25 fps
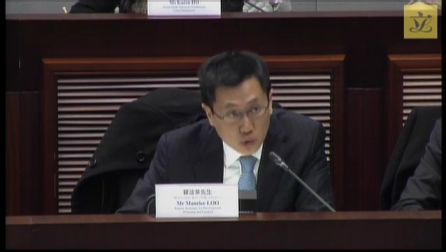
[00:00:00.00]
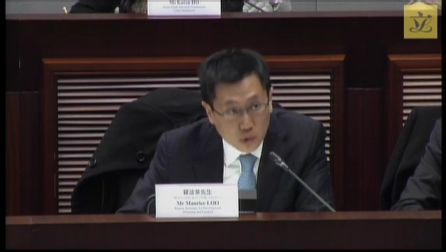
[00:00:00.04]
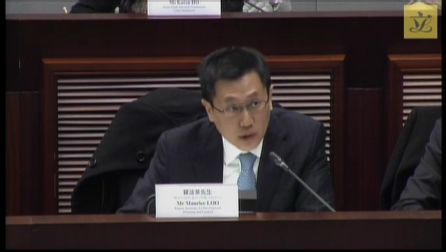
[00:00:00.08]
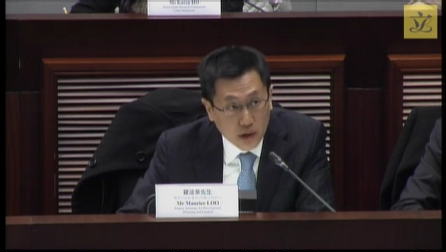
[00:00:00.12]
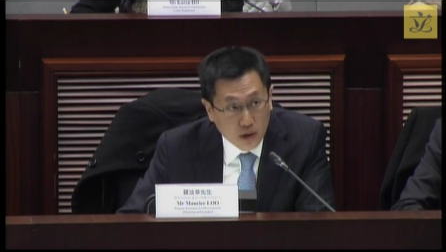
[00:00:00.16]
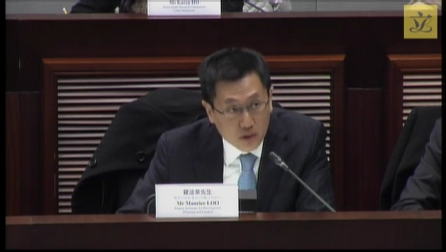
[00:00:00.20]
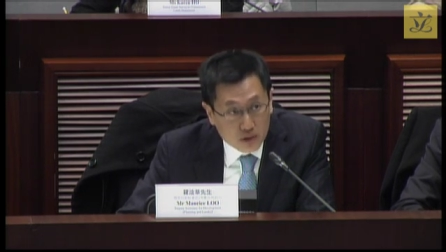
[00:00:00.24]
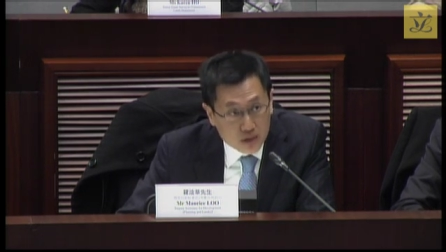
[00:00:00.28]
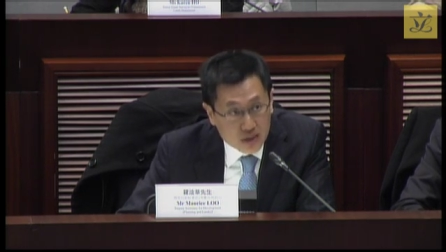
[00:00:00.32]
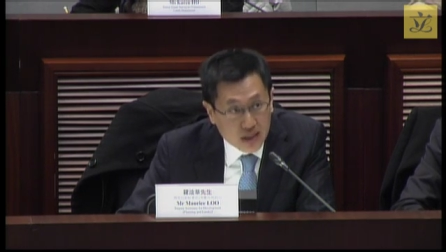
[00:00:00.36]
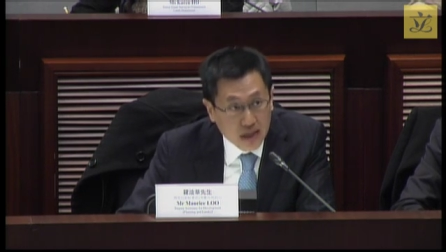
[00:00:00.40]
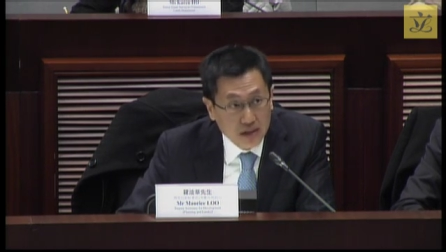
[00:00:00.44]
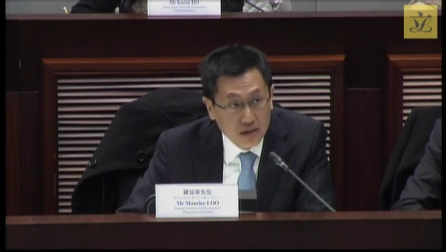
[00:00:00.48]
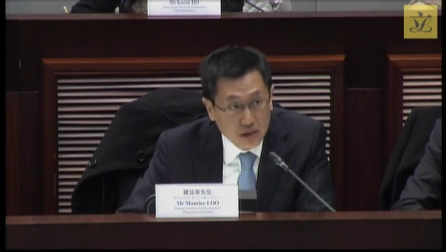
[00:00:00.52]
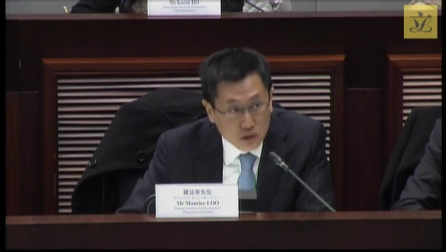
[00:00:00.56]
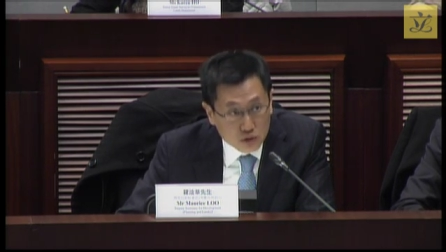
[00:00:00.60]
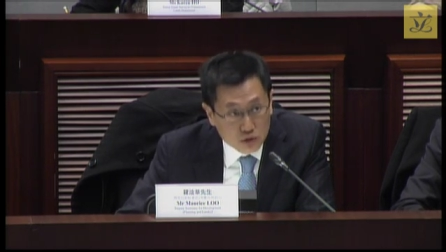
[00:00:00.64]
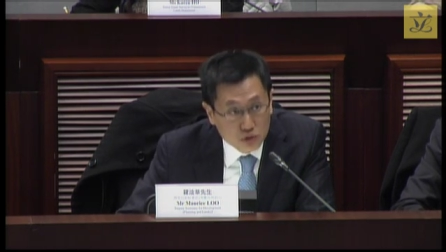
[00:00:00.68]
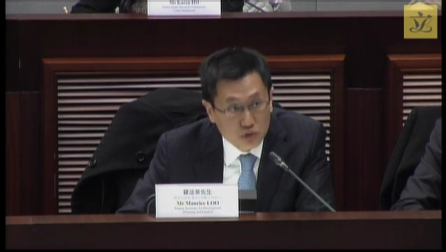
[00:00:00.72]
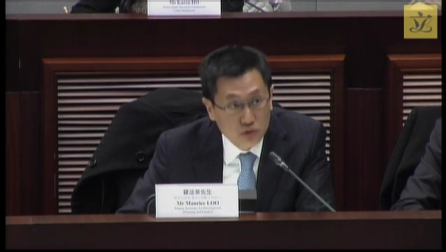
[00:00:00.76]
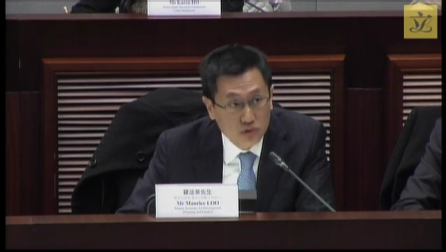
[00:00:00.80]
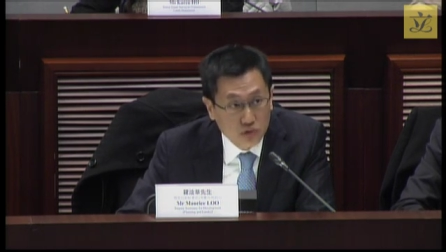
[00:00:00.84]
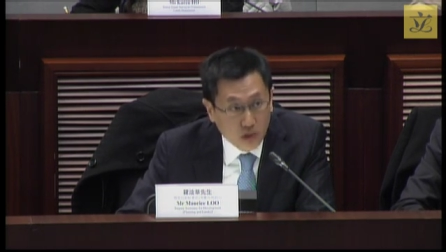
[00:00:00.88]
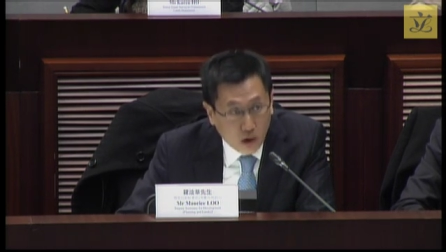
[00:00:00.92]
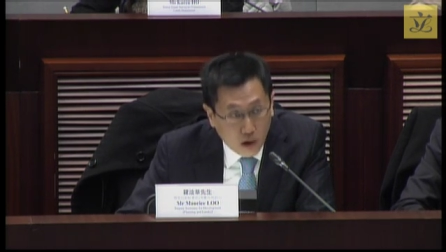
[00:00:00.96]
the ULA
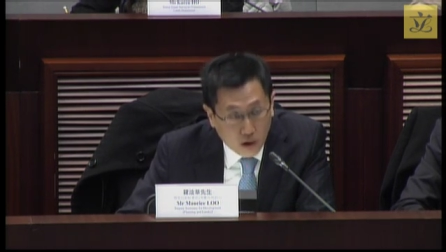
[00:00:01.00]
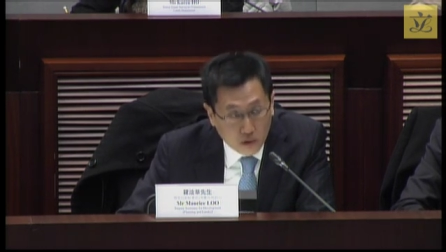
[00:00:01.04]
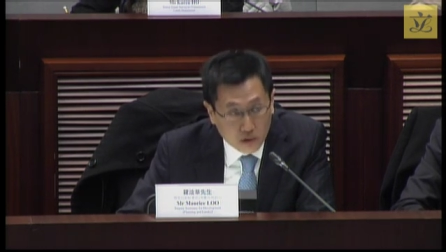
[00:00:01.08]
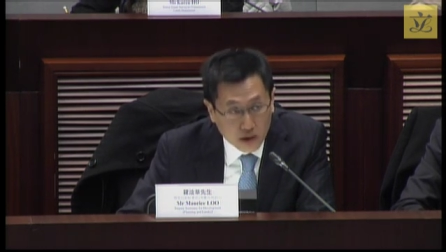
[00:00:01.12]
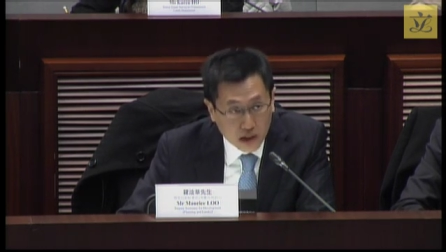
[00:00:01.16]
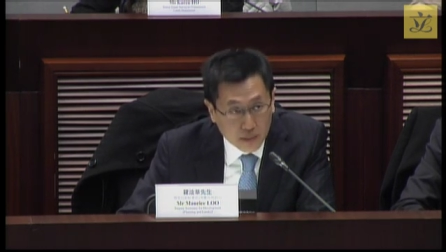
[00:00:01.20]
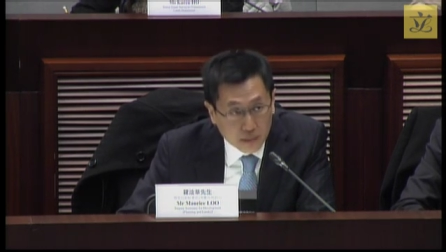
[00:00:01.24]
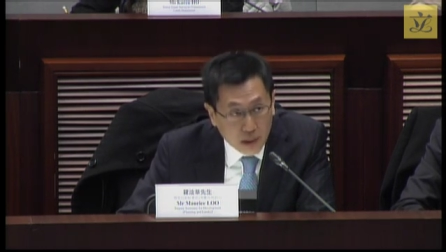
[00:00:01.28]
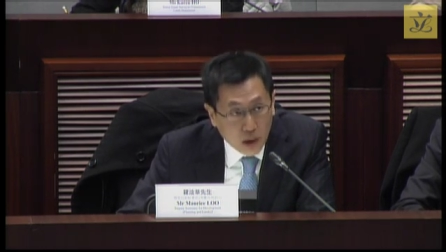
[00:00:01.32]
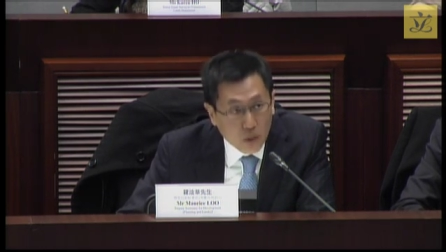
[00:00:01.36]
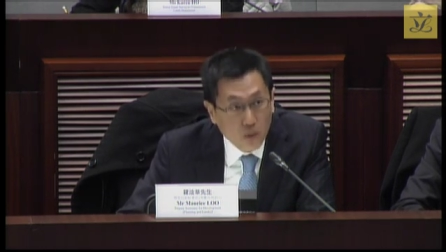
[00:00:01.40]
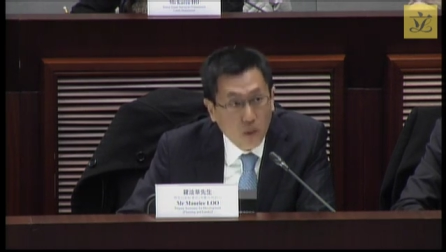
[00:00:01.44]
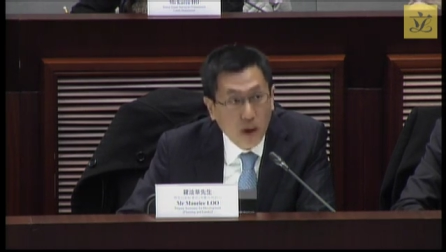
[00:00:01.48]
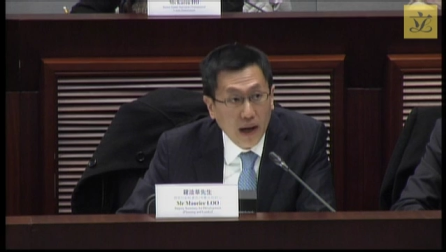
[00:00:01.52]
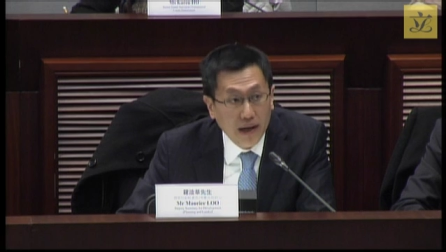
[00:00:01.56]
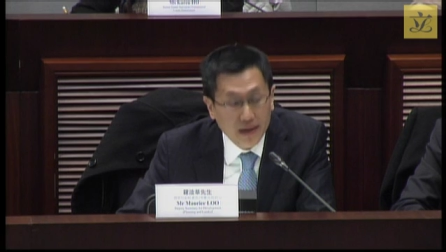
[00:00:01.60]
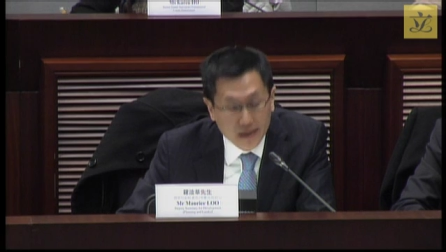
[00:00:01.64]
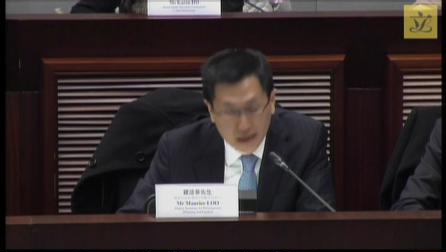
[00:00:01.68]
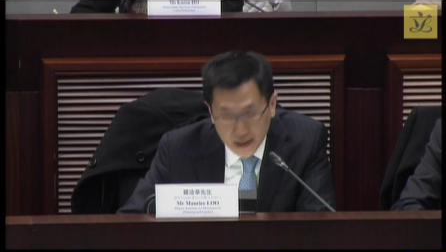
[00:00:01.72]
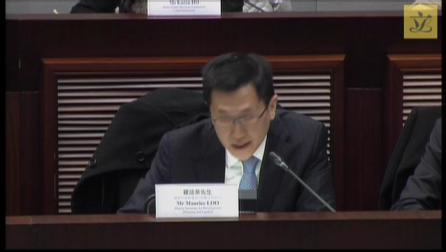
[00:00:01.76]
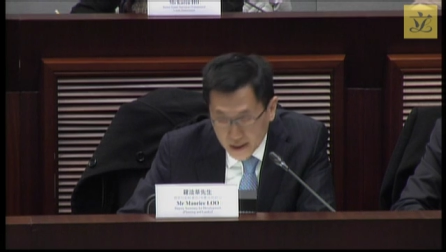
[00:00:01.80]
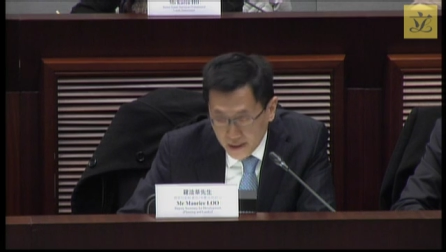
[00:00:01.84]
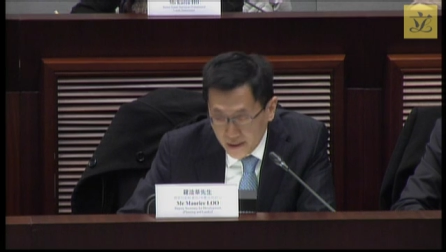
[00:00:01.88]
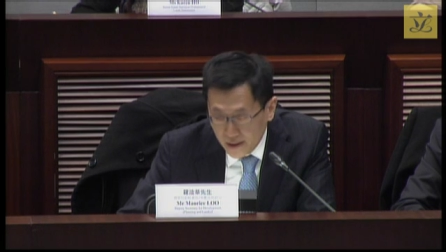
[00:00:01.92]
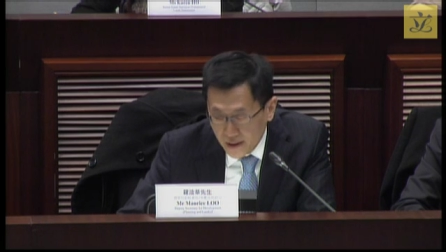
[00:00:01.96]
has done
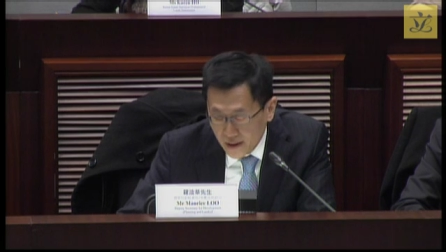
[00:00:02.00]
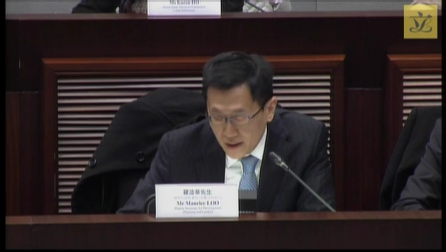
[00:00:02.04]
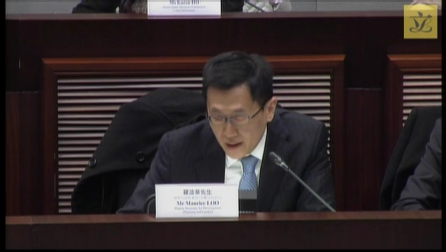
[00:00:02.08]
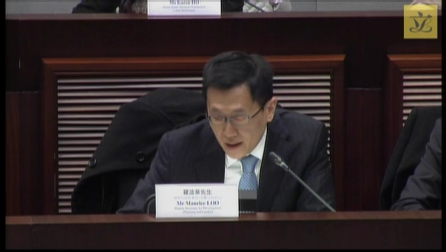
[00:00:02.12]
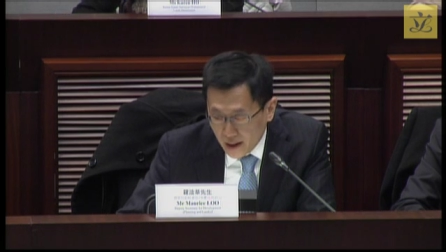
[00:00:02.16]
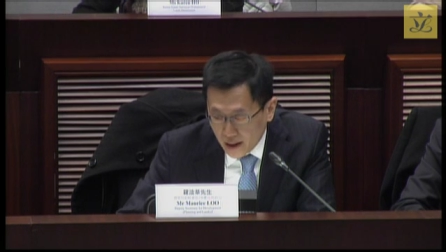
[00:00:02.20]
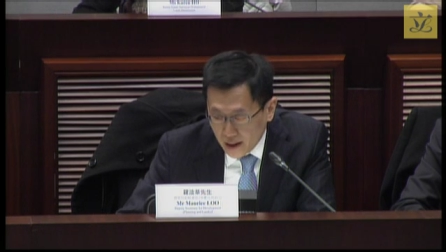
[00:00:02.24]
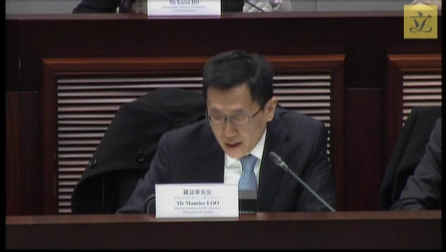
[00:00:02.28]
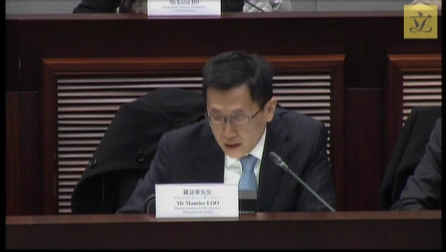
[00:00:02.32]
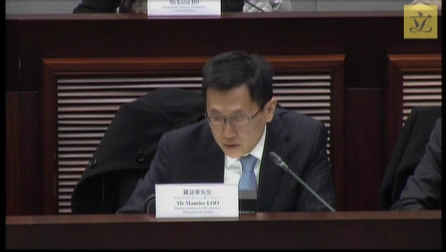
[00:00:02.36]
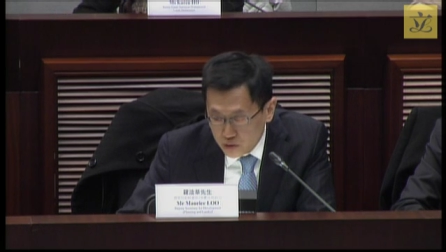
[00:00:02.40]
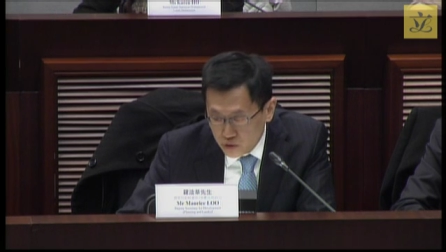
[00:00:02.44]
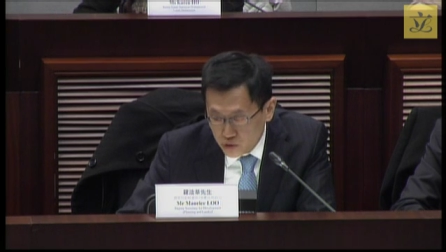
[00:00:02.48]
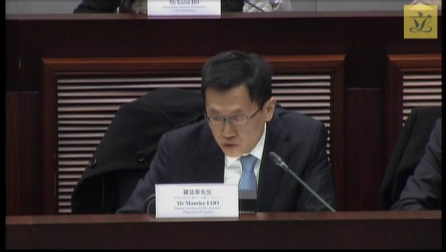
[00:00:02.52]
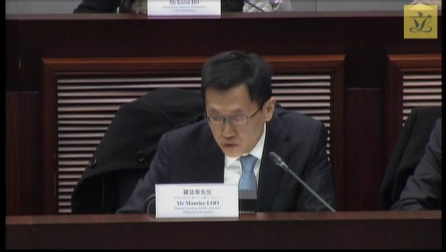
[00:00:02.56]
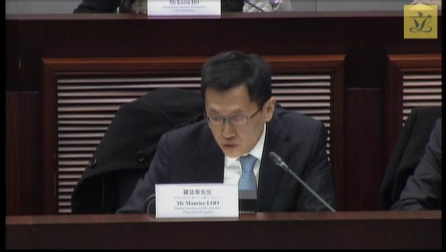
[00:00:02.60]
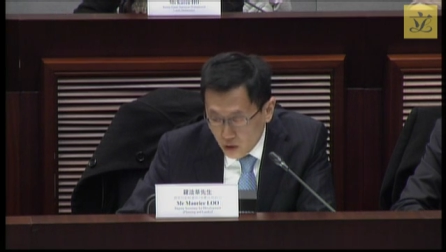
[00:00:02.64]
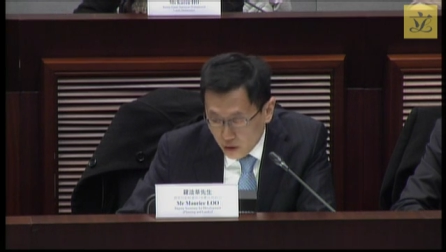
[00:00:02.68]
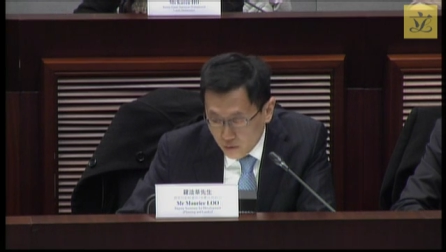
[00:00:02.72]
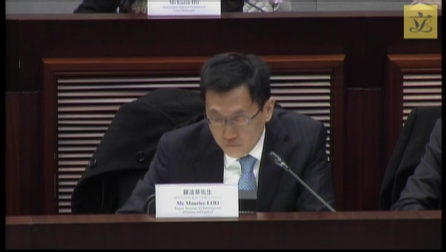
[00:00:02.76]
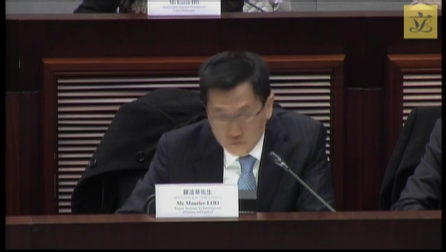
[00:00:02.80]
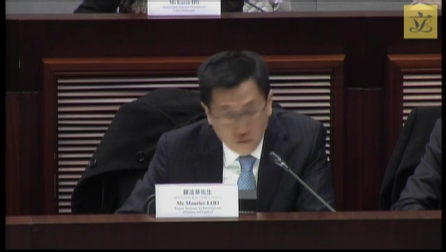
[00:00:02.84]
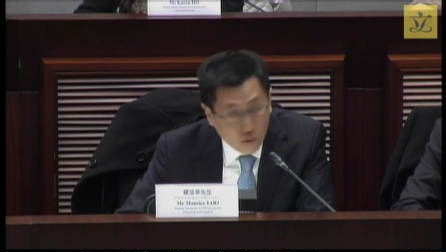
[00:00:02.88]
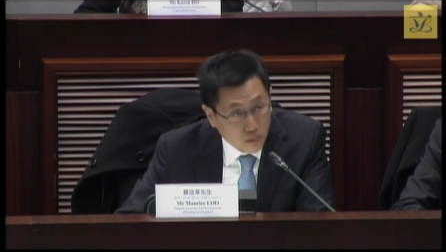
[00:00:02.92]
this and they have decided